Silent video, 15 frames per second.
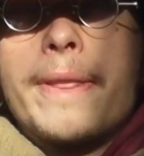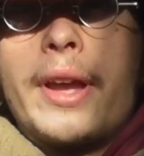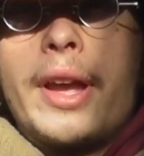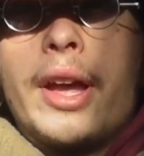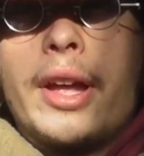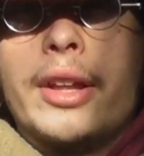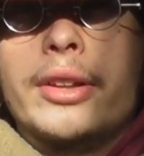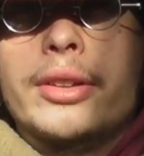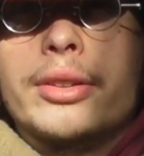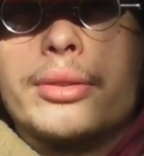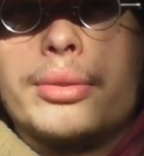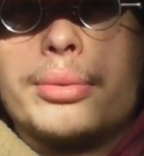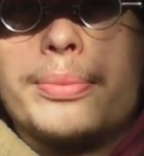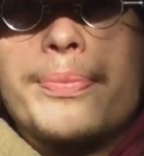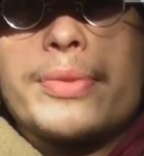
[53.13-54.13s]

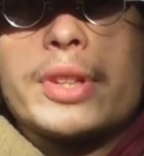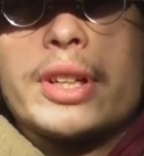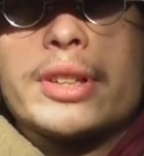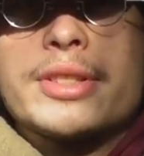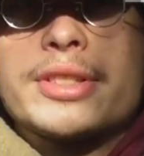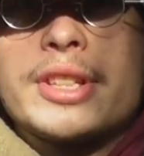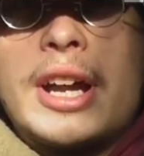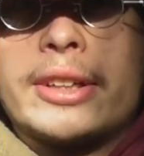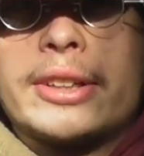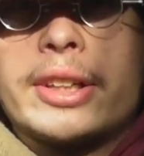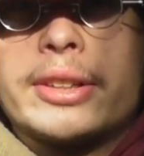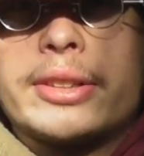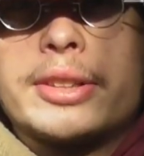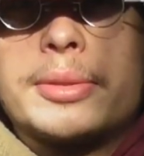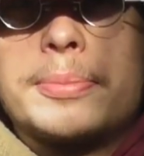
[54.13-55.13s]
And it
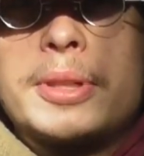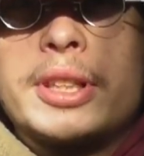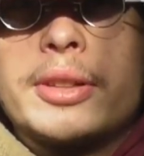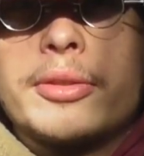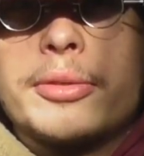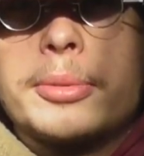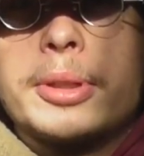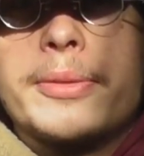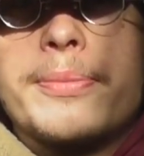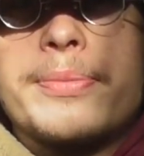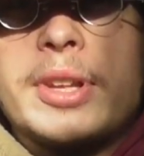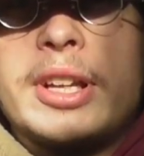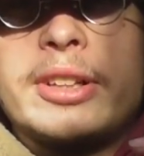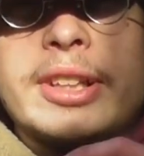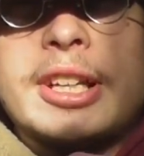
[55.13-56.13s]
started speaking with me,
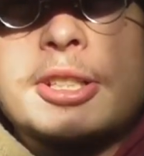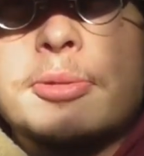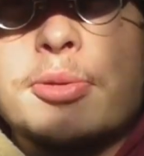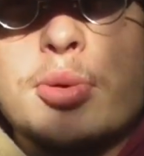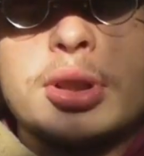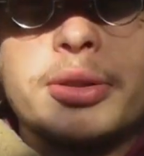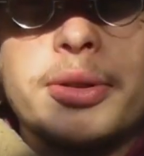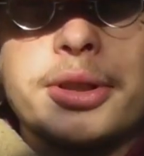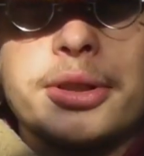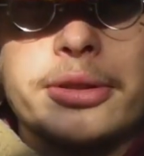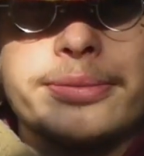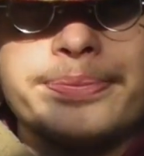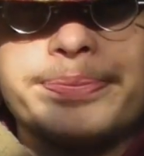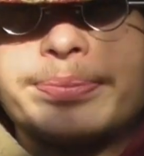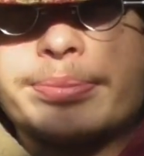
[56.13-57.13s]
and it asked me one question.
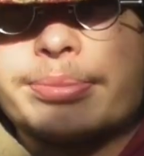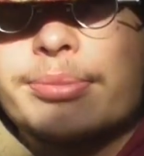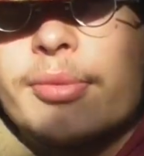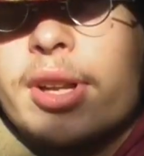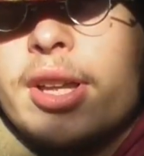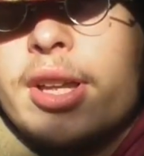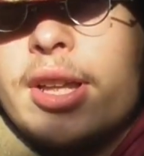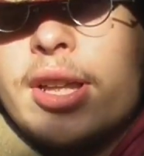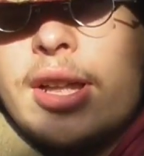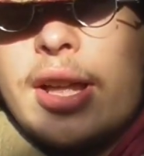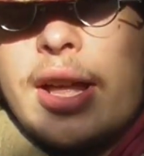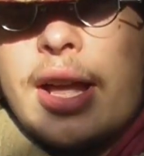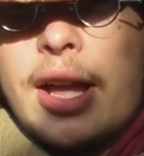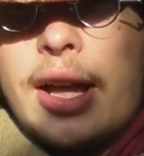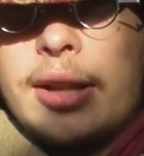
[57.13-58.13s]

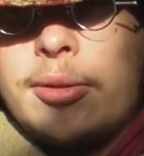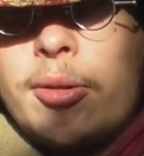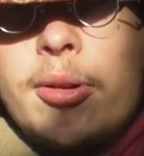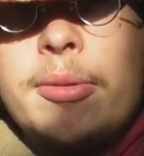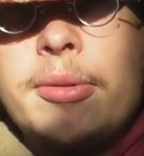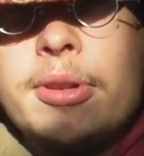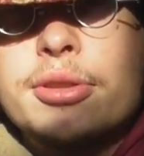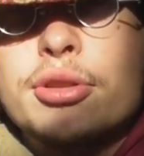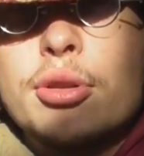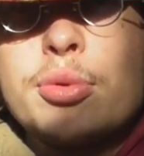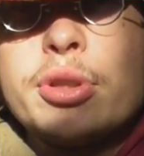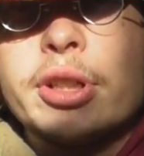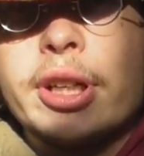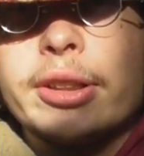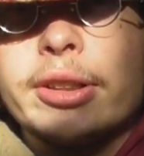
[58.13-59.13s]
And the way we was
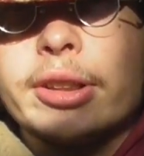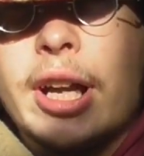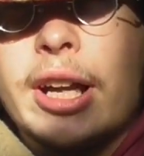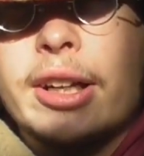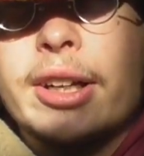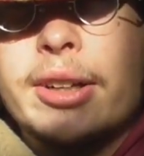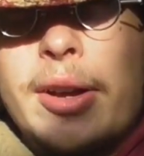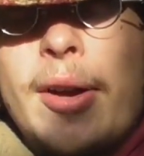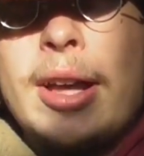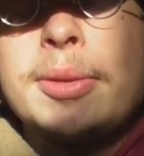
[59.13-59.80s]
communicating, like, that